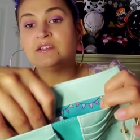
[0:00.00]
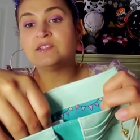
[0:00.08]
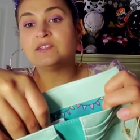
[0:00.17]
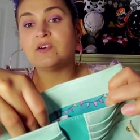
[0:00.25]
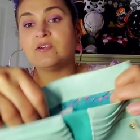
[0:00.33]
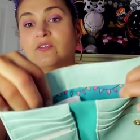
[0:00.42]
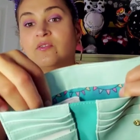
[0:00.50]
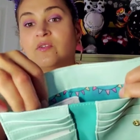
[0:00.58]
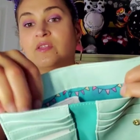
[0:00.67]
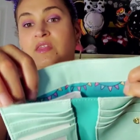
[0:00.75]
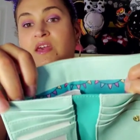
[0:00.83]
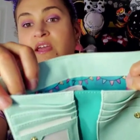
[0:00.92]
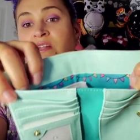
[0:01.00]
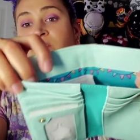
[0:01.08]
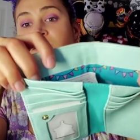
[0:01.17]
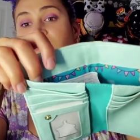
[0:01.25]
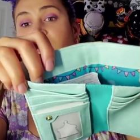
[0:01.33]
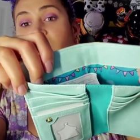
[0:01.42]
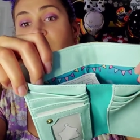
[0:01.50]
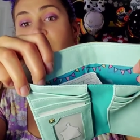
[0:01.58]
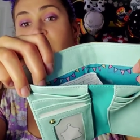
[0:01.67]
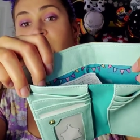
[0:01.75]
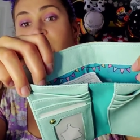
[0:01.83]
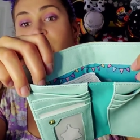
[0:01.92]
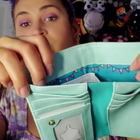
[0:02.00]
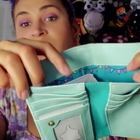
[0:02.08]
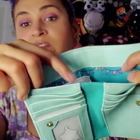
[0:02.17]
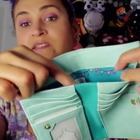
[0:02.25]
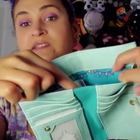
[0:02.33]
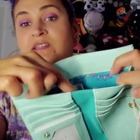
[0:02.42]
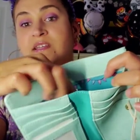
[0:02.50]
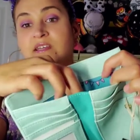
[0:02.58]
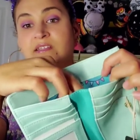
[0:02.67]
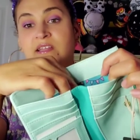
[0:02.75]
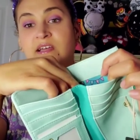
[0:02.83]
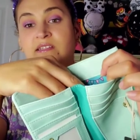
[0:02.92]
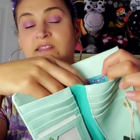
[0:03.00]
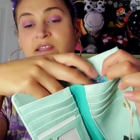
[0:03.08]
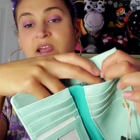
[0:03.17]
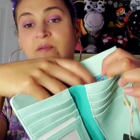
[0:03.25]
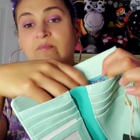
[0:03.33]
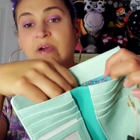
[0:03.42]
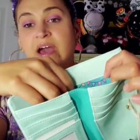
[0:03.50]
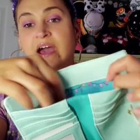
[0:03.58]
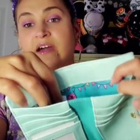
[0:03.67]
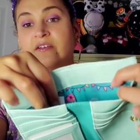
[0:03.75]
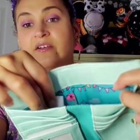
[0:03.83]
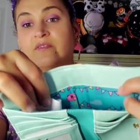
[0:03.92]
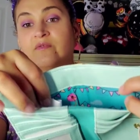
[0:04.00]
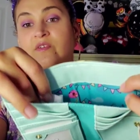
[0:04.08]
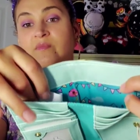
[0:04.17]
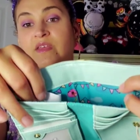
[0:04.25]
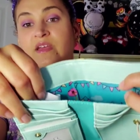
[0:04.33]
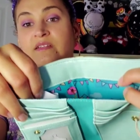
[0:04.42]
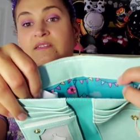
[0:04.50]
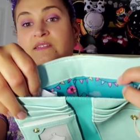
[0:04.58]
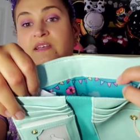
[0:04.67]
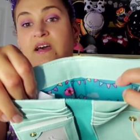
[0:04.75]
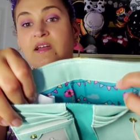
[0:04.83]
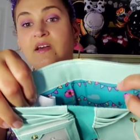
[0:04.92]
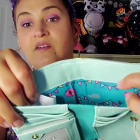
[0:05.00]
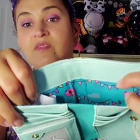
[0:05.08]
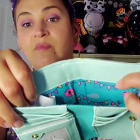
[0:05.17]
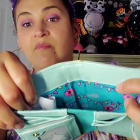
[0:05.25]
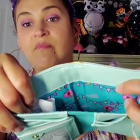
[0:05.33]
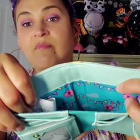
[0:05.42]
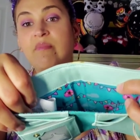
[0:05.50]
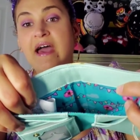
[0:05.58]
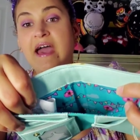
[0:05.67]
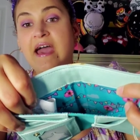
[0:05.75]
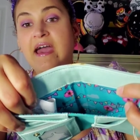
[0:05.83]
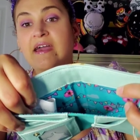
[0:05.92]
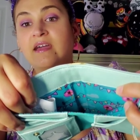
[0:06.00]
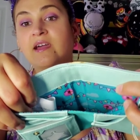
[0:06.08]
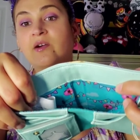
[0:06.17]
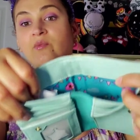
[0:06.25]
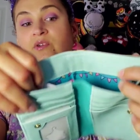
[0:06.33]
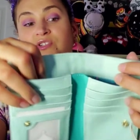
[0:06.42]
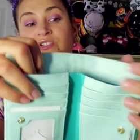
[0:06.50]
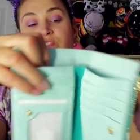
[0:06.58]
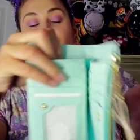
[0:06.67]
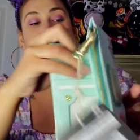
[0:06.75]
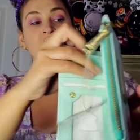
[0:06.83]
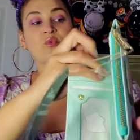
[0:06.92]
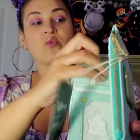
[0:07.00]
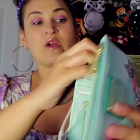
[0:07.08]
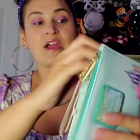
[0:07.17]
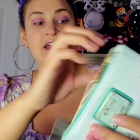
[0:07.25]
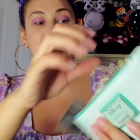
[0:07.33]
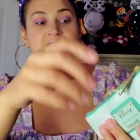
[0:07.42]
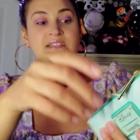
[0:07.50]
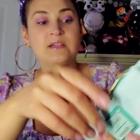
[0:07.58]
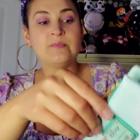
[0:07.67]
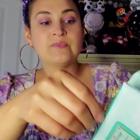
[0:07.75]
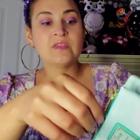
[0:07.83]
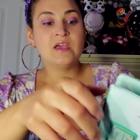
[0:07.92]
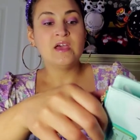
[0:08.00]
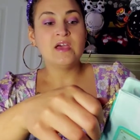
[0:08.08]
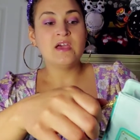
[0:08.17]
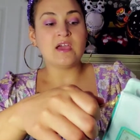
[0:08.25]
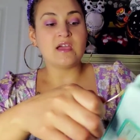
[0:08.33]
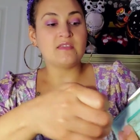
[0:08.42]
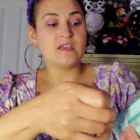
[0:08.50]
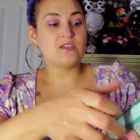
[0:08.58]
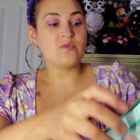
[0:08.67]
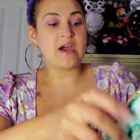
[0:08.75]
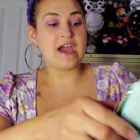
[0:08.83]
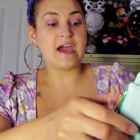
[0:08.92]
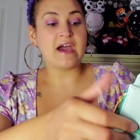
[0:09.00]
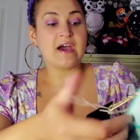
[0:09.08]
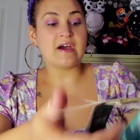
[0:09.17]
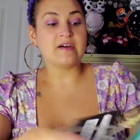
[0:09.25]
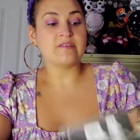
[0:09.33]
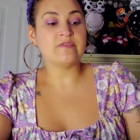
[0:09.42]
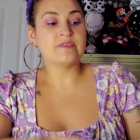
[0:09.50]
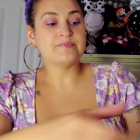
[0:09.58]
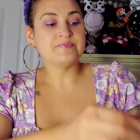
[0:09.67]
So the inside you can see is that same pattern from the inside of the bag, which is great. And then you have